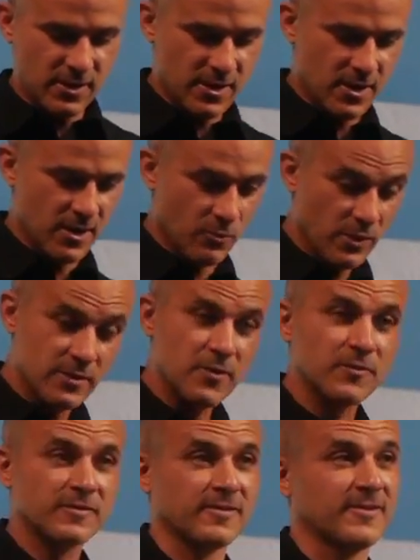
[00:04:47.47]
uh,
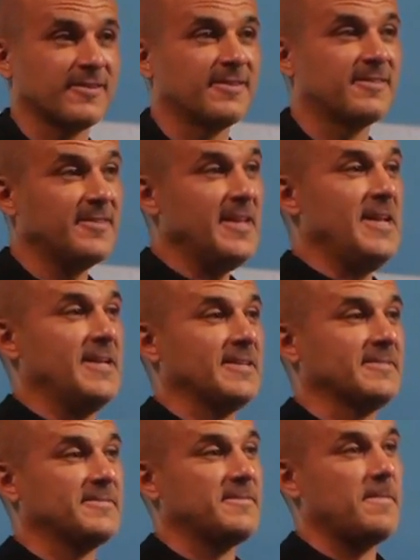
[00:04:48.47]
Rio
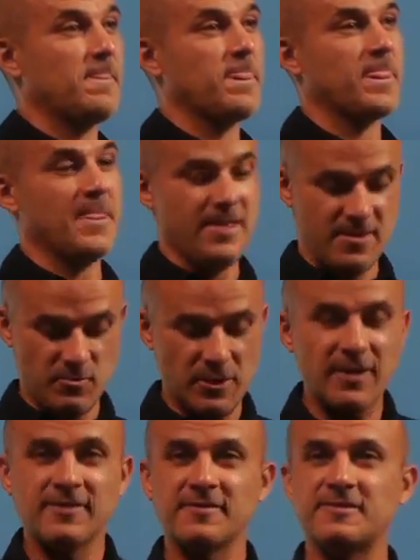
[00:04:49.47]
skiing we
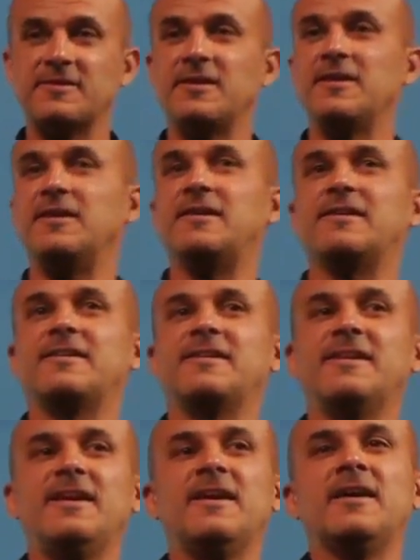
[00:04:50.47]
like to ski
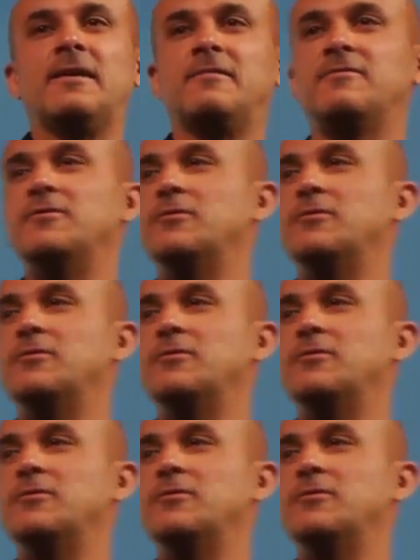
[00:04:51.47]
and